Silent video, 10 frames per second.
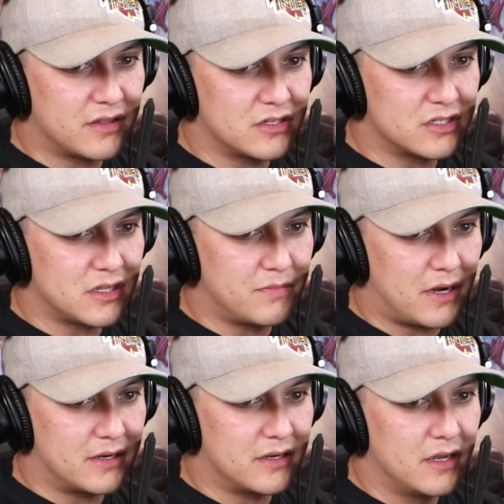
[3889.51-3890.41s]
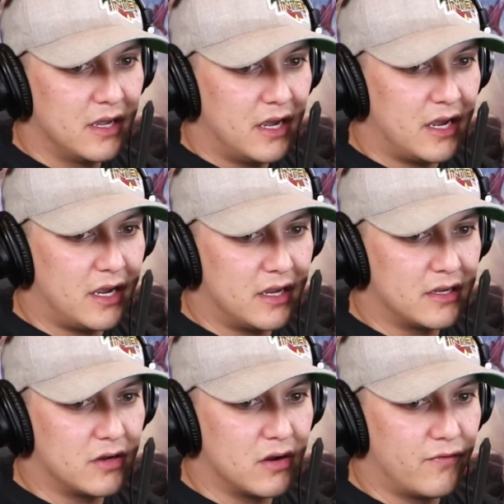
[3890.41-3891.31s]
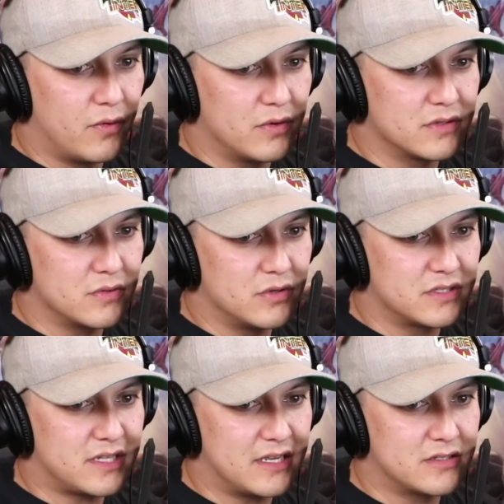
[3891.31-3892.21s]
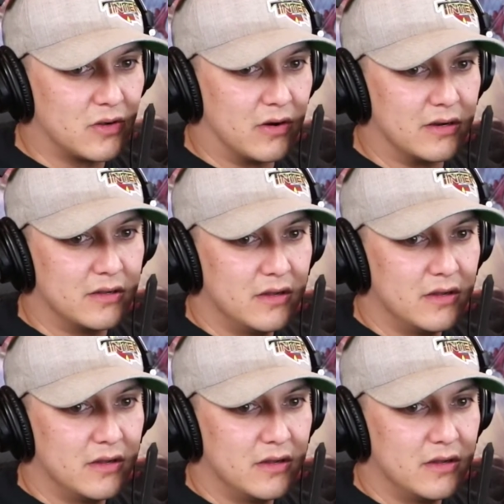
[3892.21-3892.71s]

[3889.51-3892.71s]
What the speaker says: Just a button, and your info will stay stored.